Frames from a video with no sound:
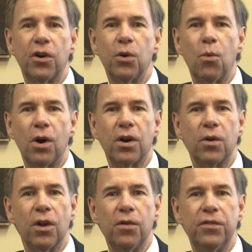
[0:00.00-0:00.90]
her work
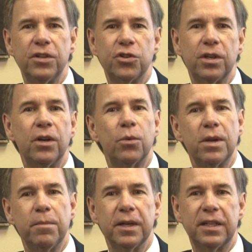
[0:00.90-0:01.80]
on low vision
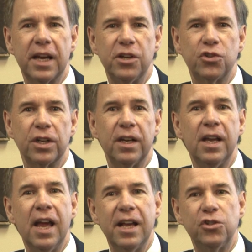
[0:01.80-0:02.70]
rehabilitation
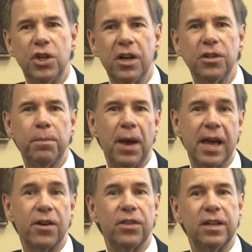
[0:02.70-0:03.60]
and chaired the
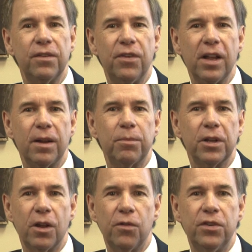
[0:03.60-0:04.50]
panel that developed the
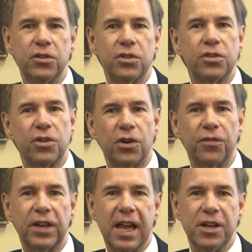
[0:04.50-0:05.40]
low vision
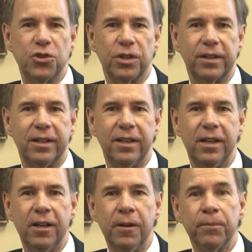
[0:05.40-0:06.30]
certification.
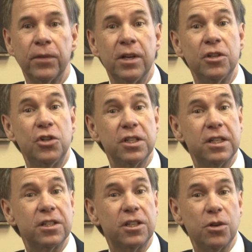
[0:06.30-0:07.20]
She is an
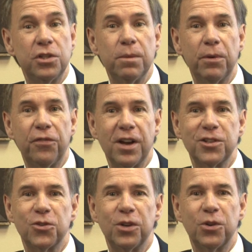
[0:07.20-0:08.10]
associate
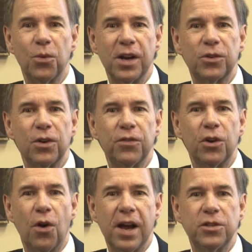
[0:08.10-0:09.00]
professor and director of the
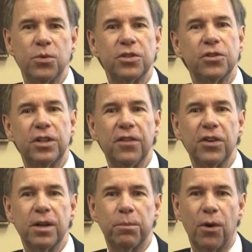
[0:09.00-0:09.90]
Graduate
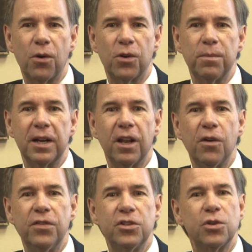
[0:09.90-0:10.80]
Certificate Program in Low
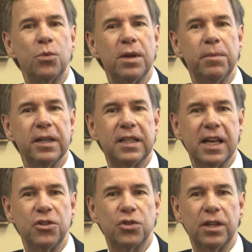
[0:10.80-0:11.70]
Vision
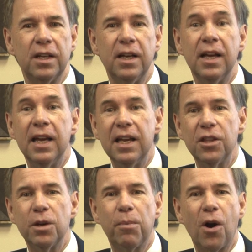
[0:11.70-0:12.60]
Rehabilitation in the
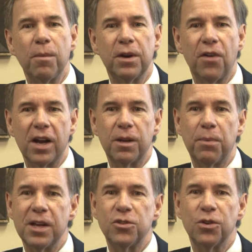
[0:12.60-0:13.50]
Department of
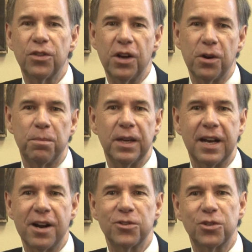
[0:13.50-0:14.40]
Occupational Therapy in
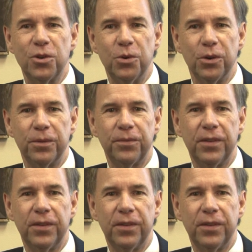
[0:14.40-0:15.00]
our school.